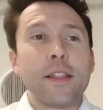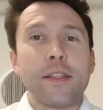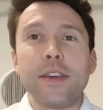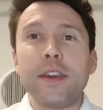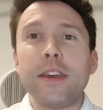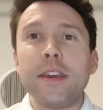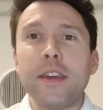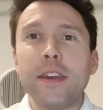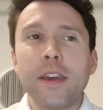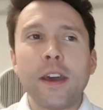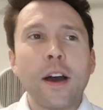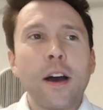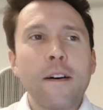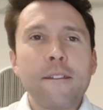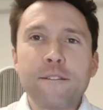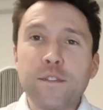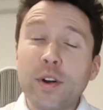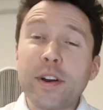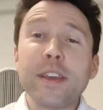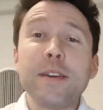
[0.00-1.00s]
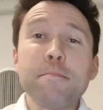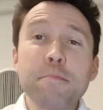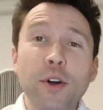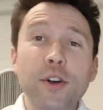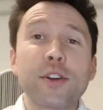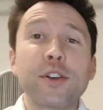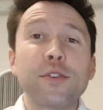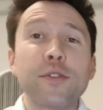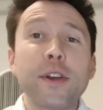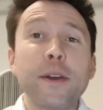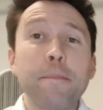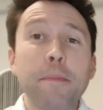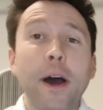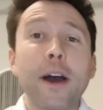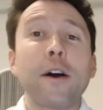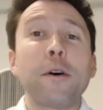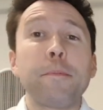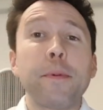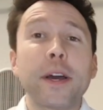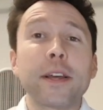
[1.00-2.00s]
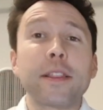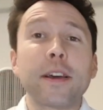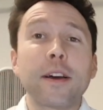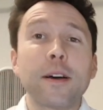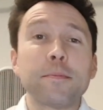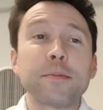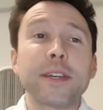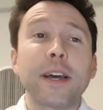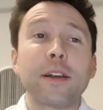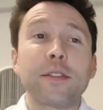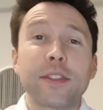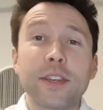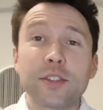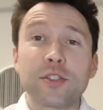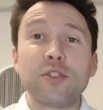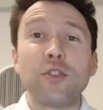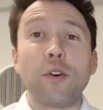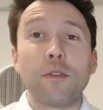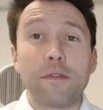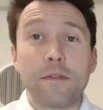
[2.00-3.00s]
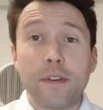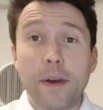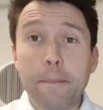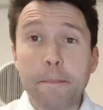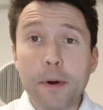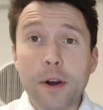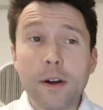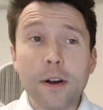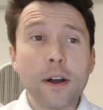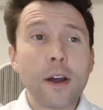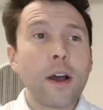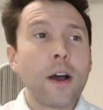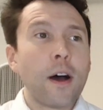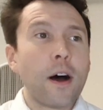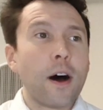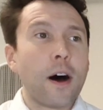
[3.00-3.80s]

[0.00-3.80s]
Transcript: the Freddie Mercury biopic that comes out this November.